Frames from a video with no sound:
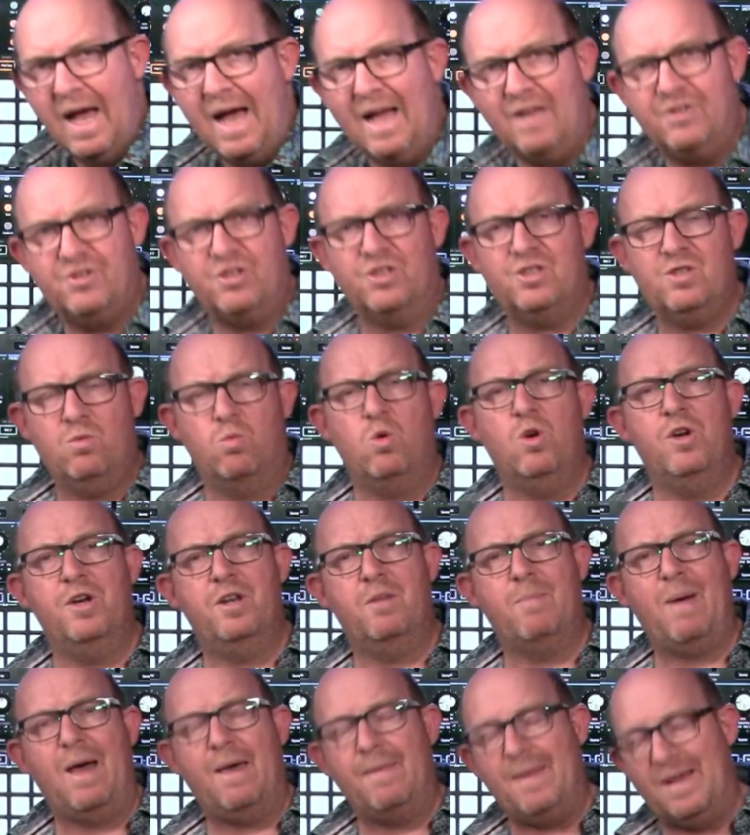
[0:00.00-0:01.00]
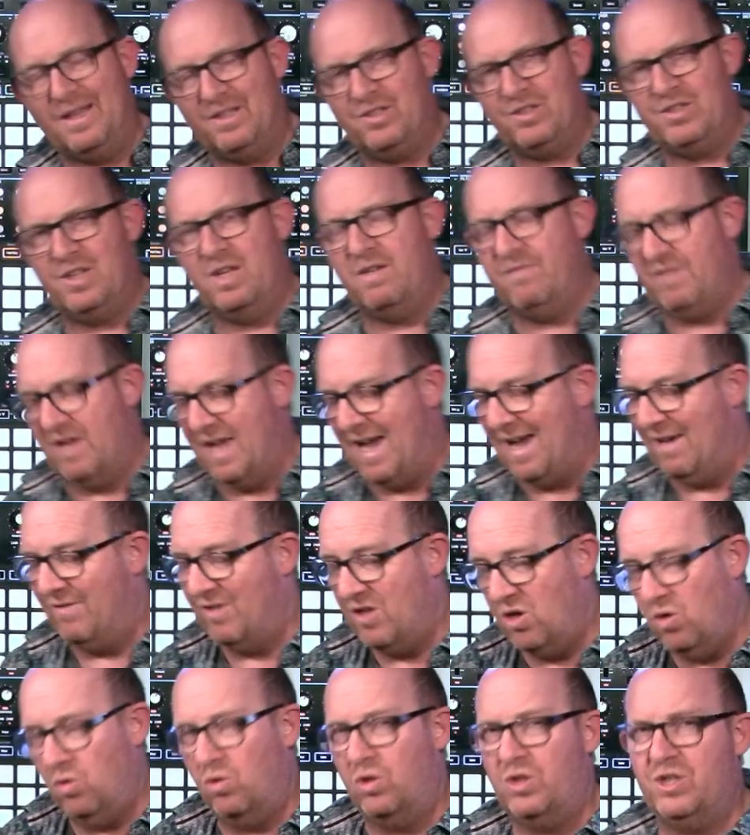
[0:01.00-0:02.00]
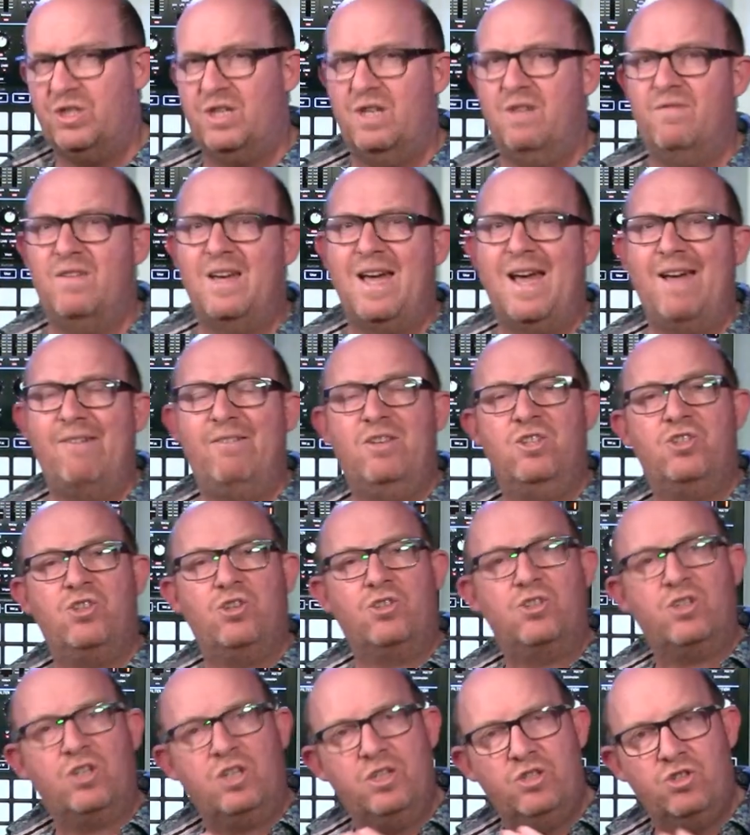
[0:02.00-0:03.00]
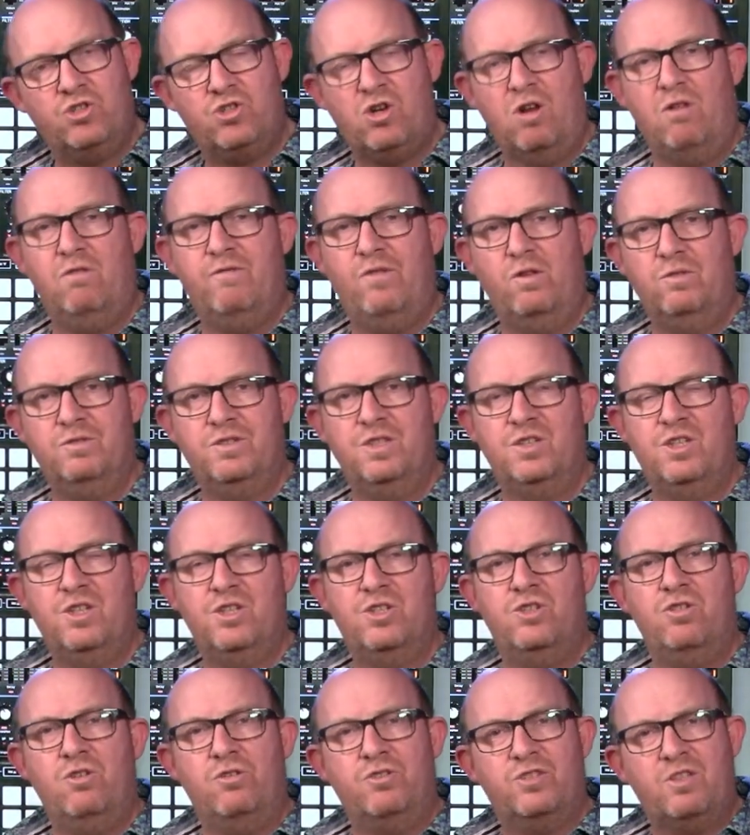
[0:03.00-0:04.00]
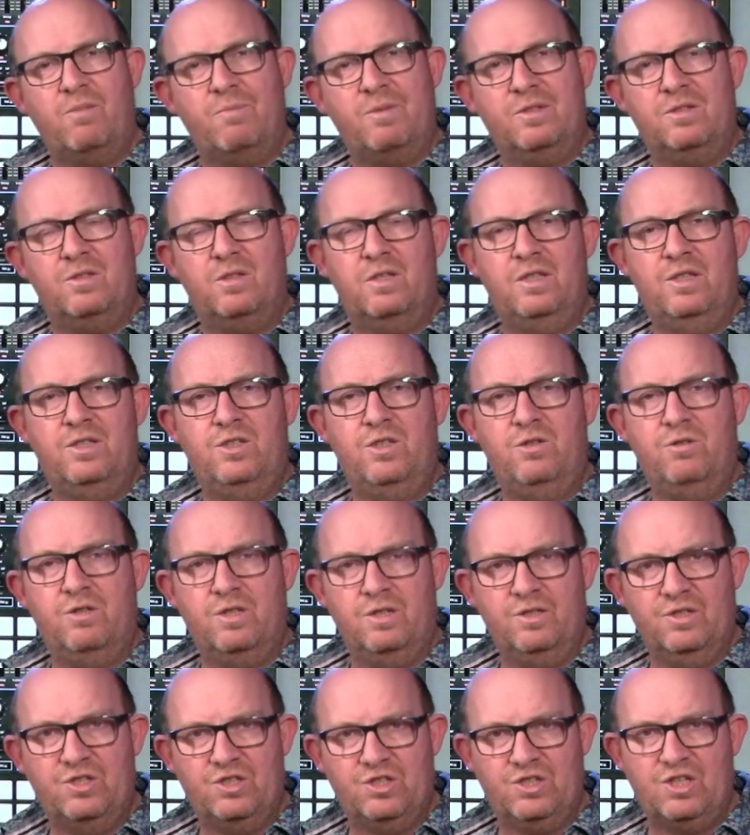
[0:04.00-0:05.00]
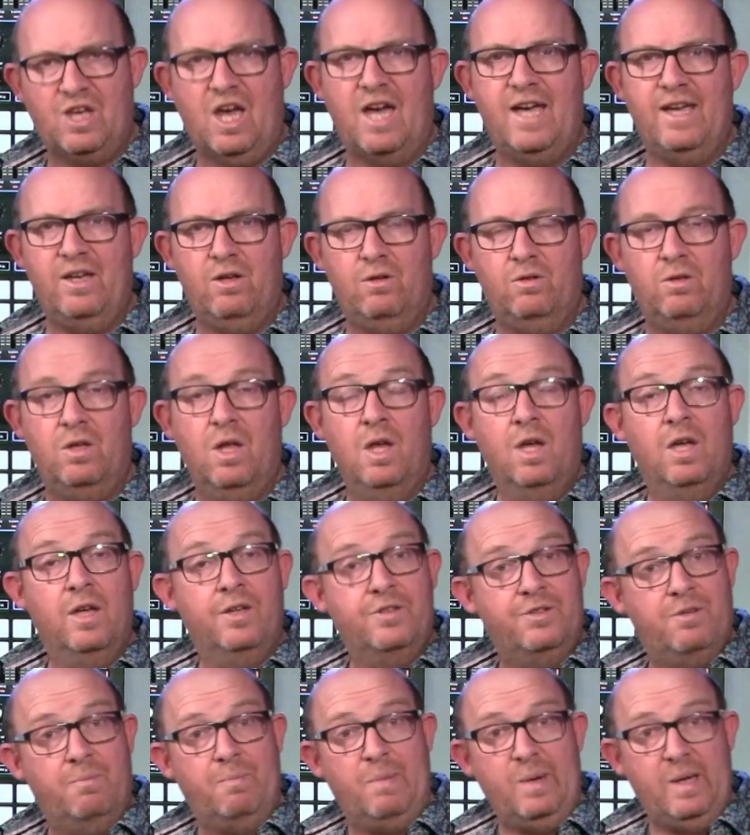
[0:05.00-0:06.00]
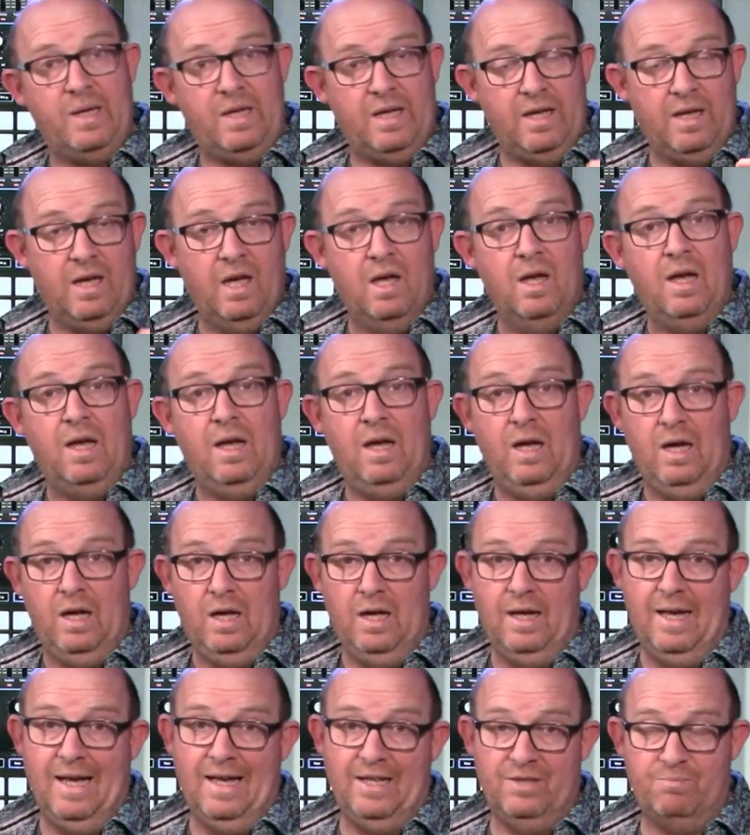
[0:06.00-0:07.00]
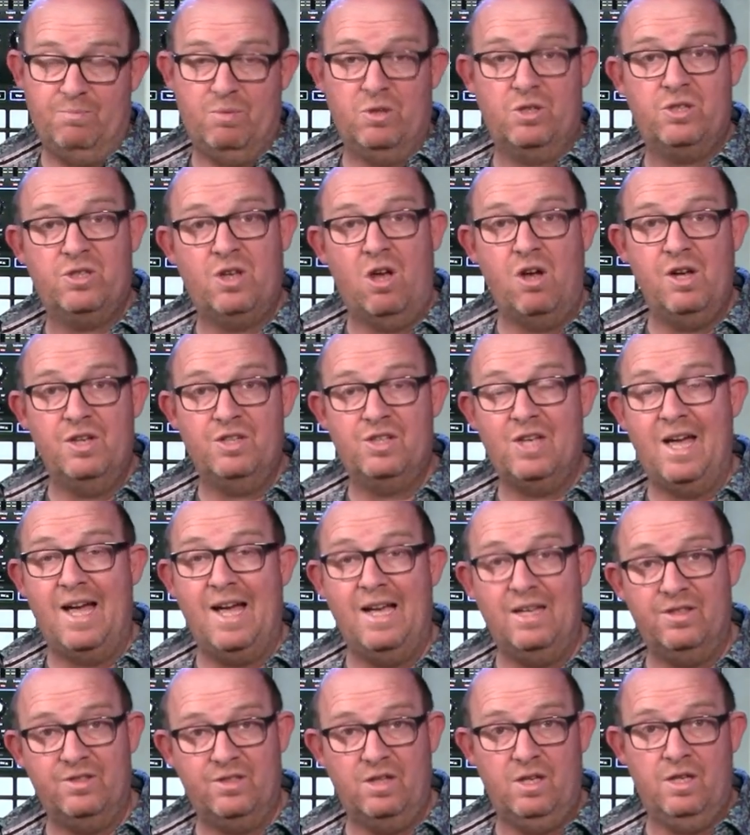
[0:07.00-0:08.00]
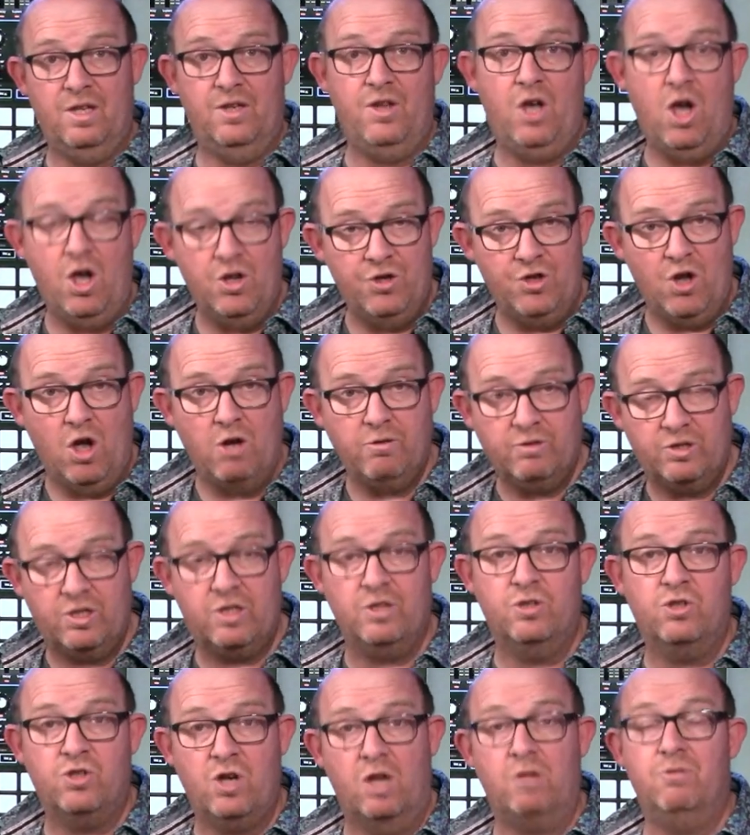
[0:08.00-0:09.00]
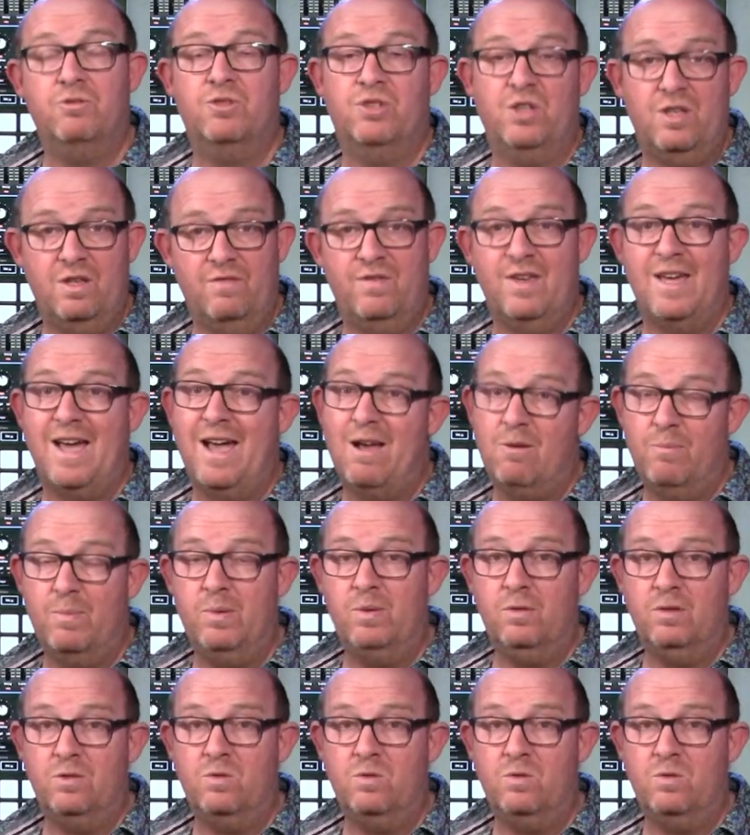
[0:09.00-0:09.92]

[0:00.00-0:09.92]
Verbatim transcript: And just a word about that CV out. The AUX CV out is just a control voltage. It's not something that you can scale to be uh, as precise as a, a, note control CV output